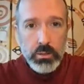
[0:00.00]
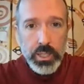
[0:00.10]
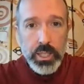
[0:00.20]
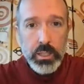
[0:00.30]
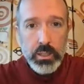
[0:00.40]

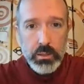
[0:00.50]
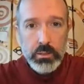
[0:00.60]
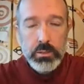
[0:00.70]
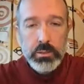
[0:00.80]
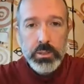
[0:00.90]
in
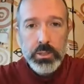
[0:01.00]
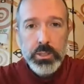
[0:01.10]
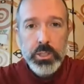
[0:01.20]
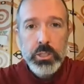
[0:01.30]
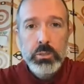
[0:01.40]

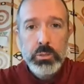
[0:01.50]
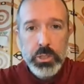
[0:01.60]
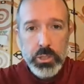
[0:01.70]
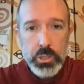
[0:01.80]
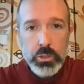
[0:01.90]
to
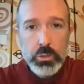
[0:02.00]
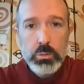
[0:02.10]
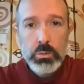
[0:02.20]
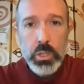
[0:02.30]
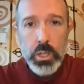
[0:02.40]
do
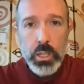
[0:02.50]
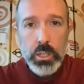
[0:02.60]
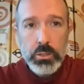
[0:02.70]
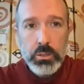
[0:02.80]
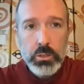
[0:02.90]

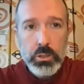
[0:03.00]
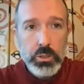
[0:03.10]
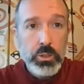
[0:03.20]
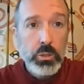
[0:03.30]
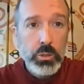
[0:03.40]
your
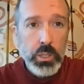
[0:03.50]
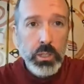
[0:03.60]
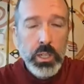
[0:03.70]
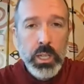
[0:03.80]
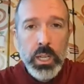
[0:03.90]
story.
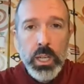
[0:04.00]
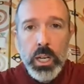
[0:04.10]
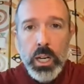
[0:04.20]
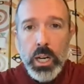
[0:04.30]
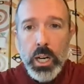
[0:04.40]

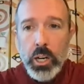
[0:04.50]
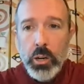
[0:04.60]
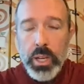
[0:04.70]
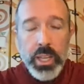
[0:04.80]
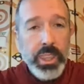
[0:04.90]

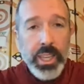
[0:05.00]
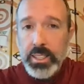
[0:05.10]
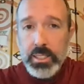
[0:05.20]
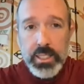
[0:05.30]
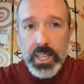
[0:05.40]
And that
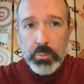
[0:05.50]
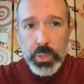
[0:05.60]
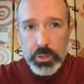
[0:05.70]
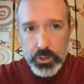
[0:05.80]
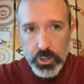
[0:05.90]
does not
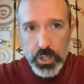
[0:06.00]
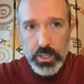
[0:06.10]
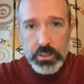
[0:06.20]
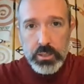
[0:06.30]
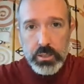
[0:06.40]
build
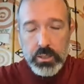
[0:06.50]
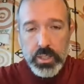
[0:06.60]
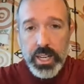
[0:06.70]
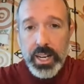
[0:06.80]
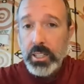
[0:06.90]
trust.
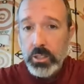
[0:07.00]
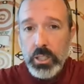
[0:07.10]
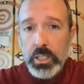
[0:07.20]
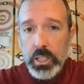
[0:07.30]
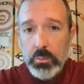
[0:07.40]
That
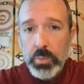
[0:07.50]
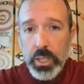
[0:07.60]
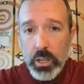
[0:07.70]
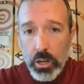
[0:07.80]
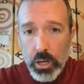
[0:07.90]
actually can
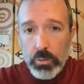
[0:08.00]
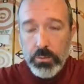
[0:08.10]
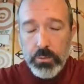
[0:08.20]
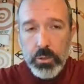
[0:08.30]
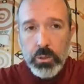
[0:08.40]
be
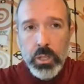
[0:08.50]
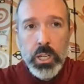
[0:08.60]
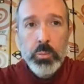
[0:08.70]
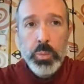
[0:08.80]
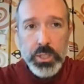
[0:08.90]
harmful,
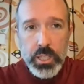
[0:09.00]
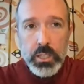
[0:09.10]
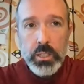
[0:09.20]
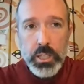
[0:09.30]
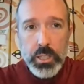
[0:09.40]

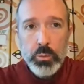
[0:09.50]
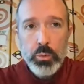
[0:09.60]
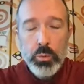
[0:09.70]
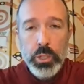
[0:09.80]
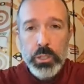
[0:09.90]
particularly
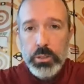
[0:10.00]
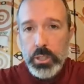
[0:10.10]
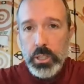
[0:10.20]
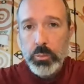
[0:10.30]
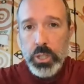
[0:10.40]
when you're
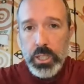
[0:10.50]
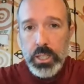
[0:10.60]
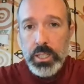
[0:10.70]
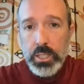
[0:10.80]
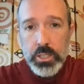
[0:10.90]
dealing with an
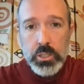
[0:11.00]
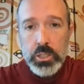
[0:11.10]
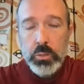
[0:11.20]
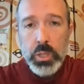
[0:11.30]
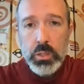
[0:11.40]
Indigenous
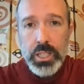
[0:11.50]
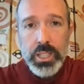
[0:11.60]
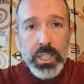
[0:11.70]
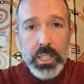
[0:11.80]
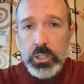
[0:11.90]
community
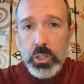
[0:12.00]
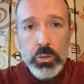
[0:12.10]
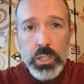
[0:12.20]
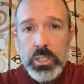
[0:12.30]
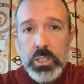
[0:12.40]
that has
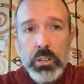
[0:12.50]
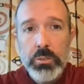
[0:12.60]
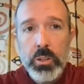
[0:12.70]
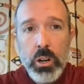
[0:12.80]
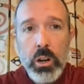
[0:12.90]
already
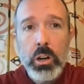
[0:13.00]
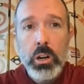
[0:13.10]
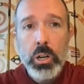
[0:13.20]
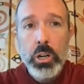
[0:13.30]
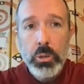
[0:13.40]
suffered
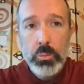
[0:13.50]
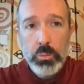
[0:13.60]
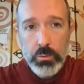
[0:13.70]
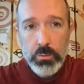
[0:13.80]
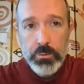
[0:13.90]
harm
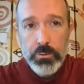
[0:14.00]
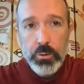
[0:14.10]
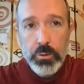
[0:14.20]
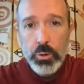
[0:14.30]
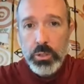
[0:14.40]

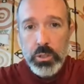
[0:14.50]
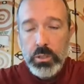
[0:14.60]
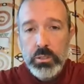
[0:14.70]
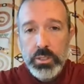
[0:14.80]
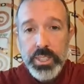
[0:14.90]
for
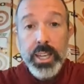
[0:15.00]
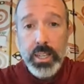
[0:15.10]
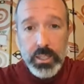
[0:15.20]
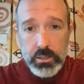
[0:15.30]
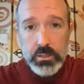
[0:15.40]

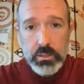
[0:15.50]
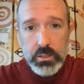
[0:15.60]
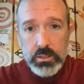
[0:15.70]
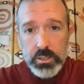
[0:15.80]
decades,